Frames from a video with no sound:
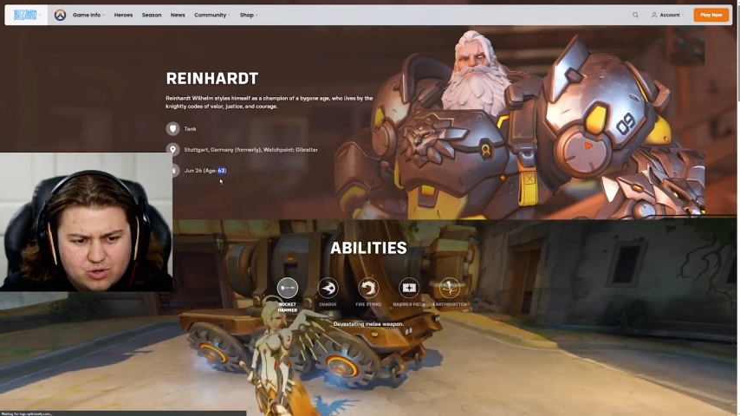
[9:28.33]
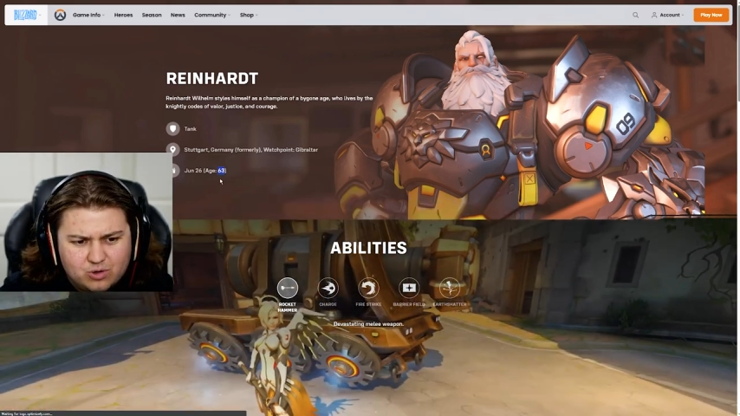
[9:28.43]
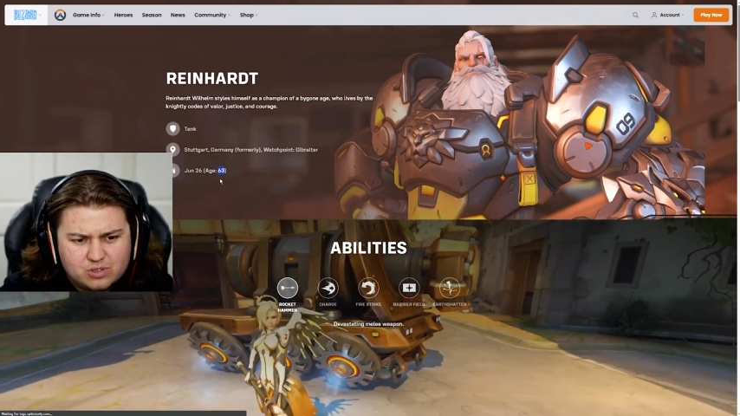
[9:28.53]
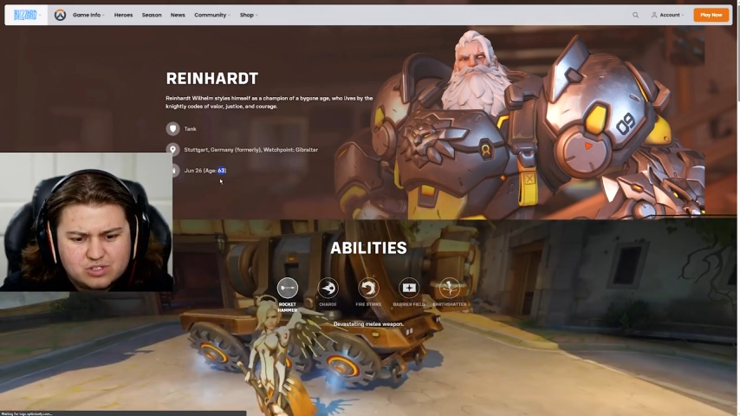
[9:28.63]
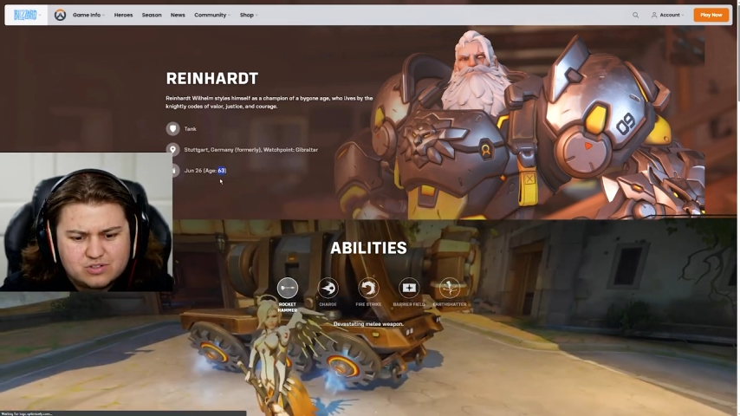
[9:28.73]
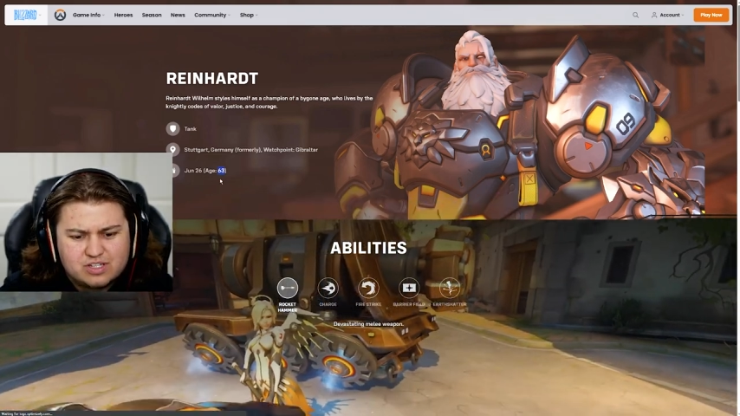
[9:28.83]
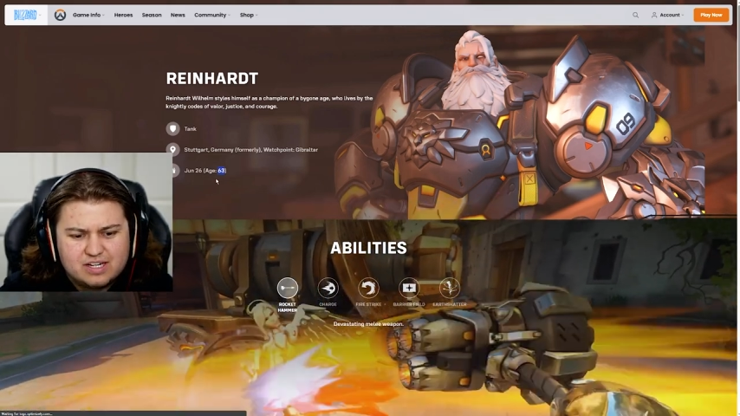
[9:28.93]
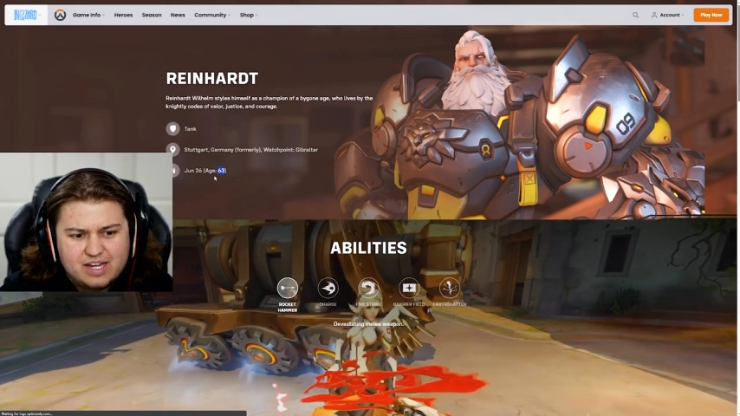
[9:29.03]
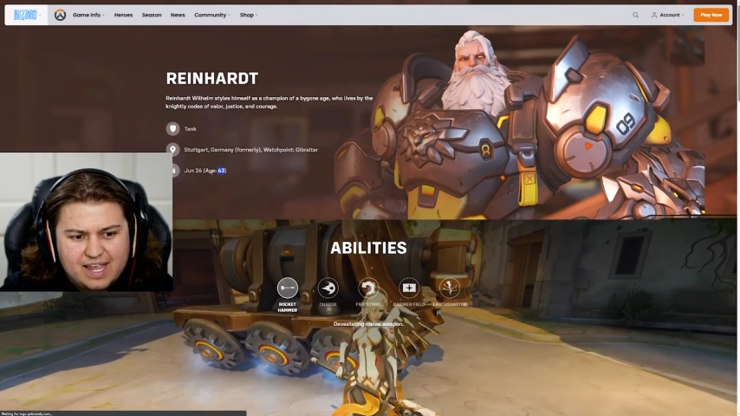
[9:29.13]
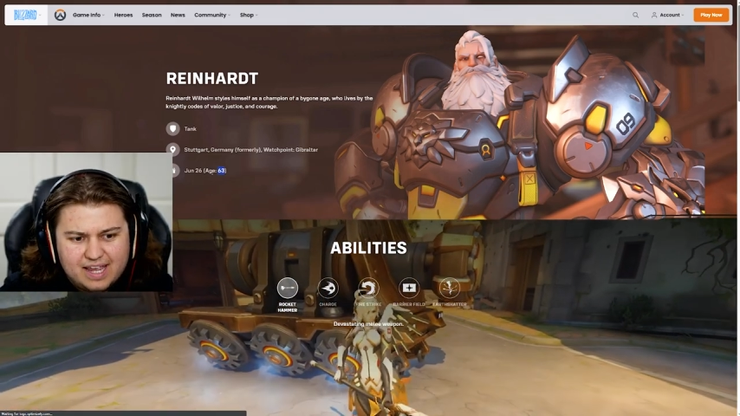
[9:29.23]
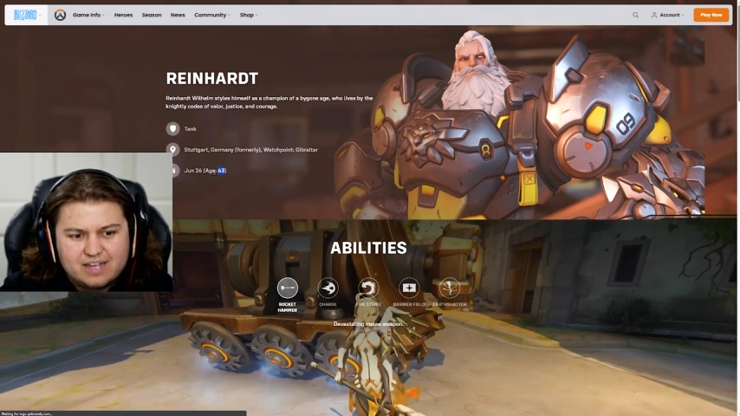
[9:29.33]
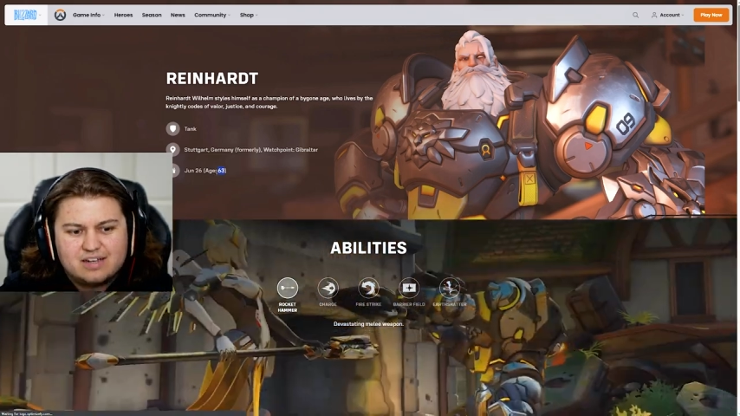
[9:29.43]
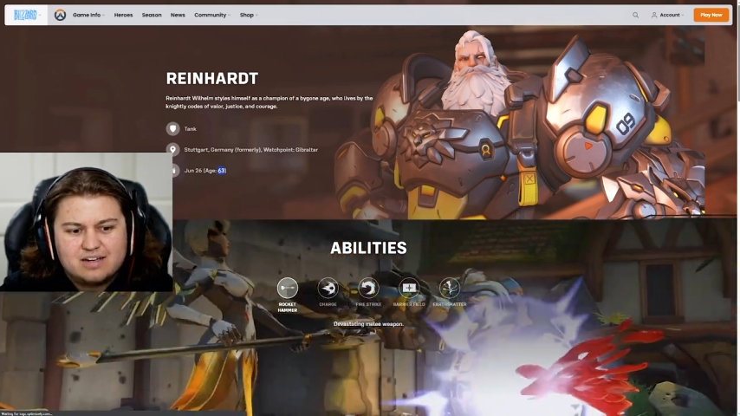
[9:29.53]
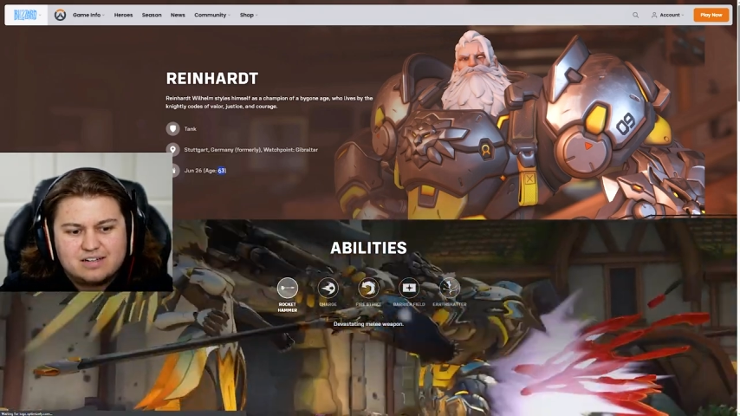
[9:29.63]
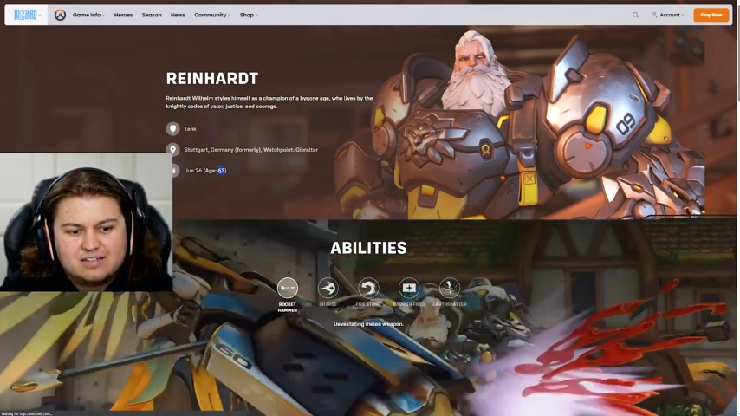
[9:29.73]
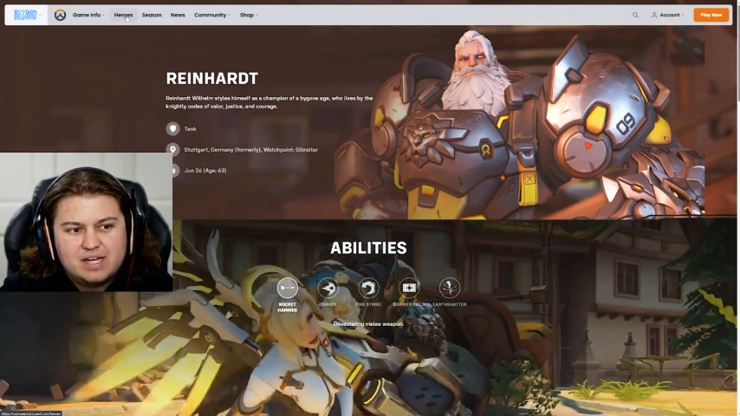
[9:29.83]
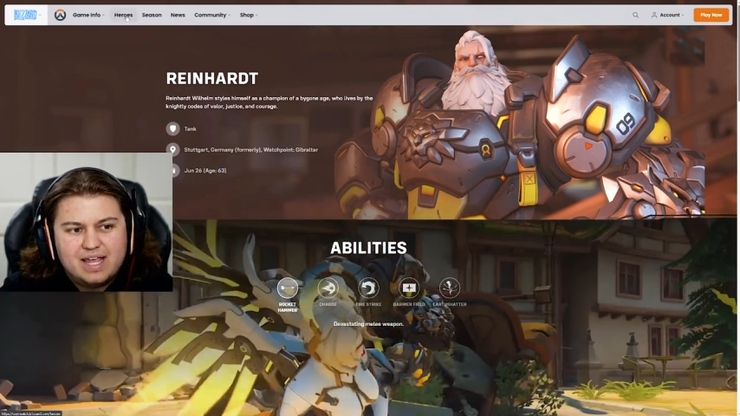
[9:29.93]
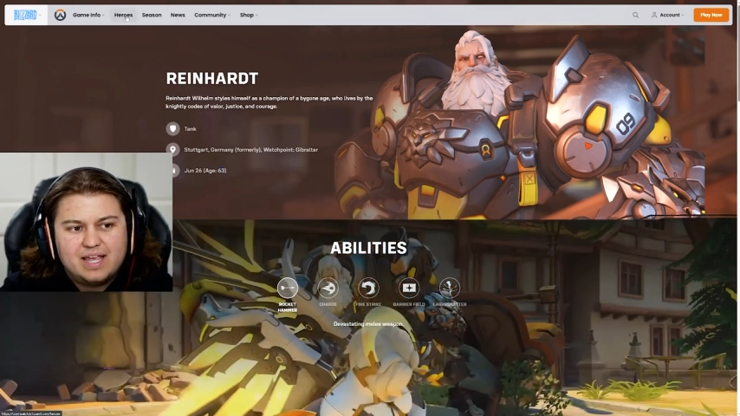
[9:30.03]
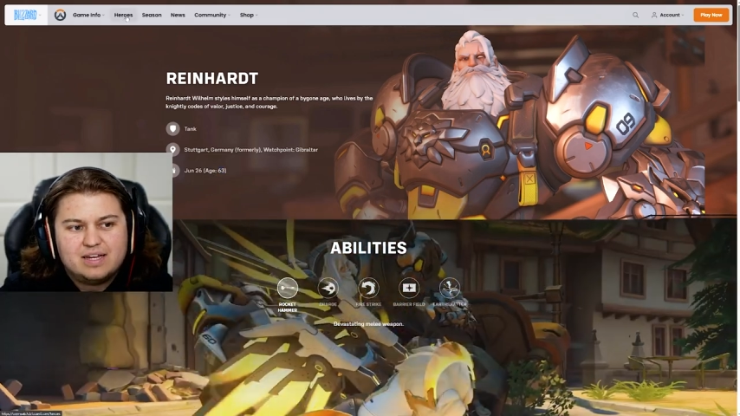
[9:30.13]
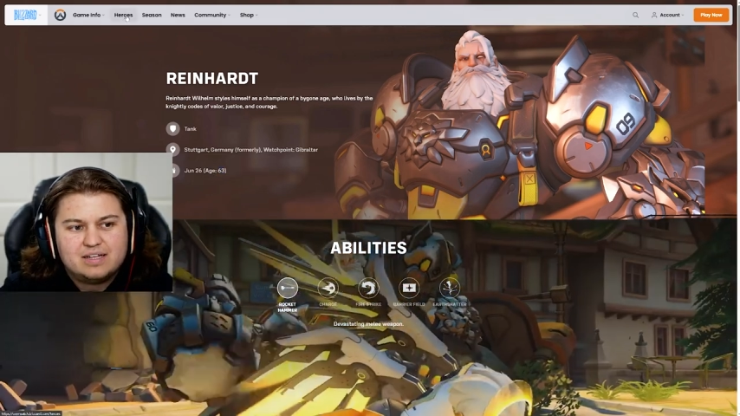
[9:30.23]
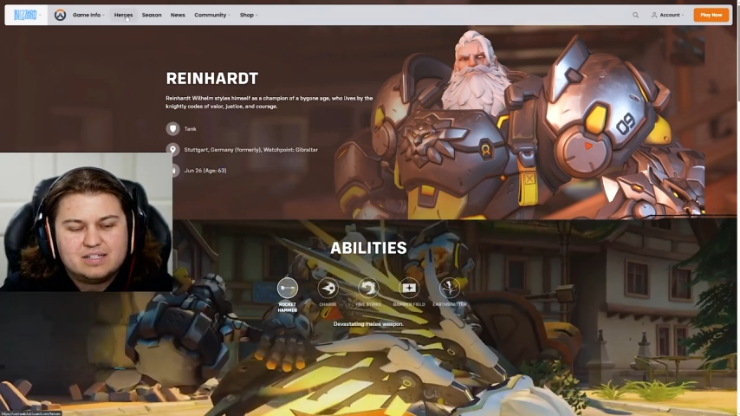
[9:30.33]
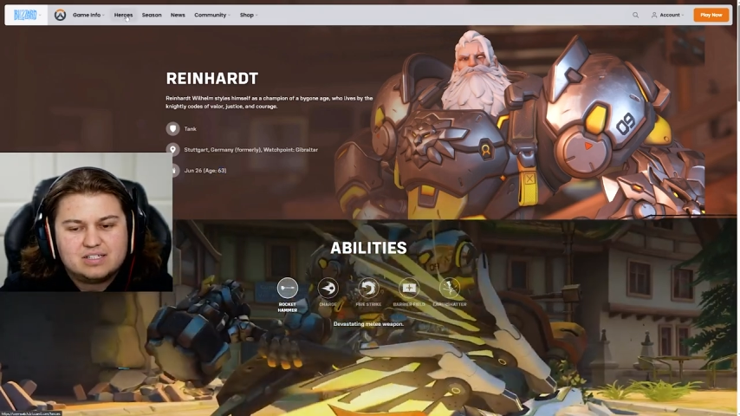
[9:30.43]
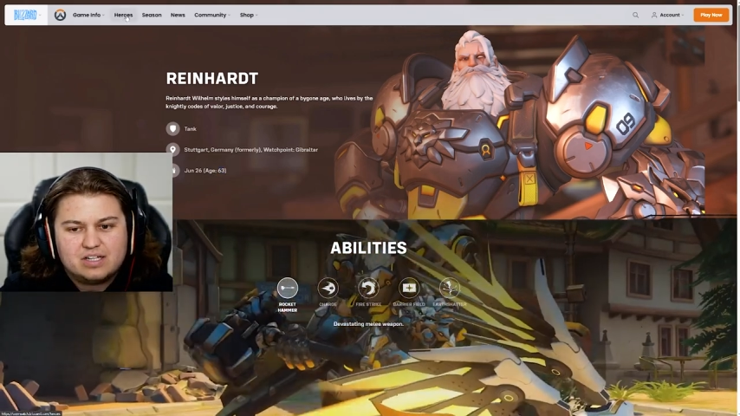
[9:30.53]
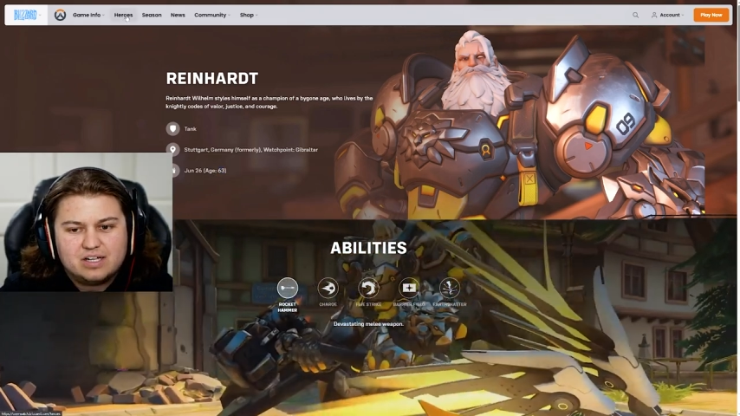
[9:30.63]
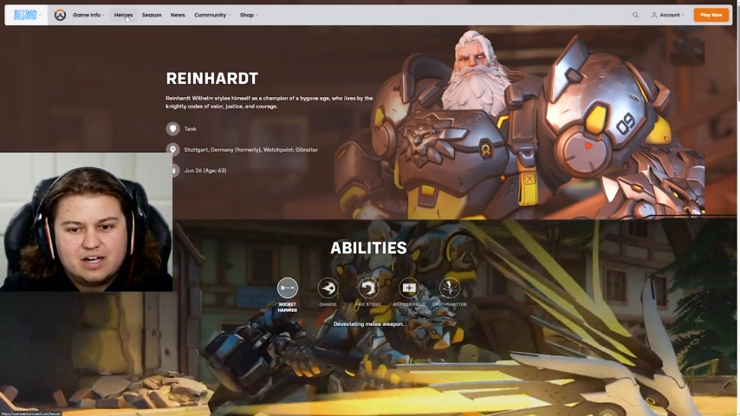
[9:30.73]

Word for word: older than Anna, but Anna,